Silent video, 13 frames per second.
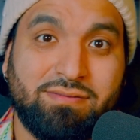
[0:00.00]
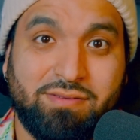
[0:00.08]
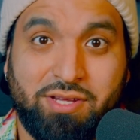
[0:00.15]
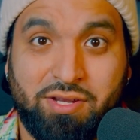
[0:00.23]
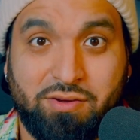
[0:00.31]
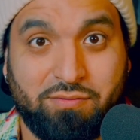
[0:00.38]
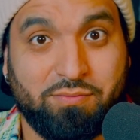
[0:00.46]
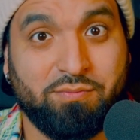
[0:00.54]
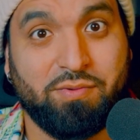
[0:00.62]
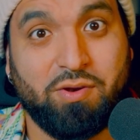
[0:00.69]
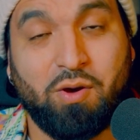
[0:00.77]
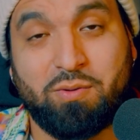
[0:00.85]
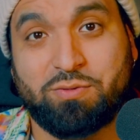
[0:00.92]
no
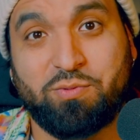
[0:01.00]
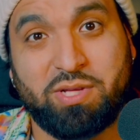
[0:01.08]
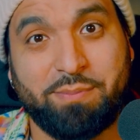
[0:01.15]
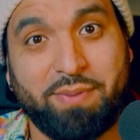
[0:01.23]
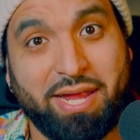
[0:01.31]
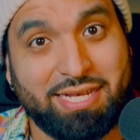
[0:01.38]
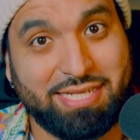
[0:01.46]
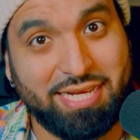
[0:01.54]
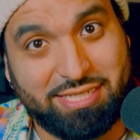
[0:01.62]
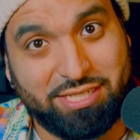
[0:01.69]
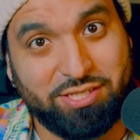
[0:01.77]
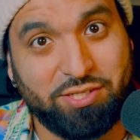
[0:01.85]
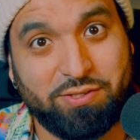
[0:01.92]
one's really paying
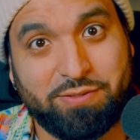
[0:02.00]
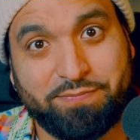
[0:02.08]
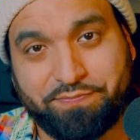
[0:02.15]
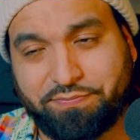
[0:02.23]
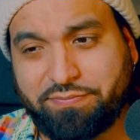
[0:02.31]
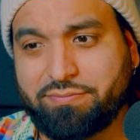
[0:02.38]
attention to them.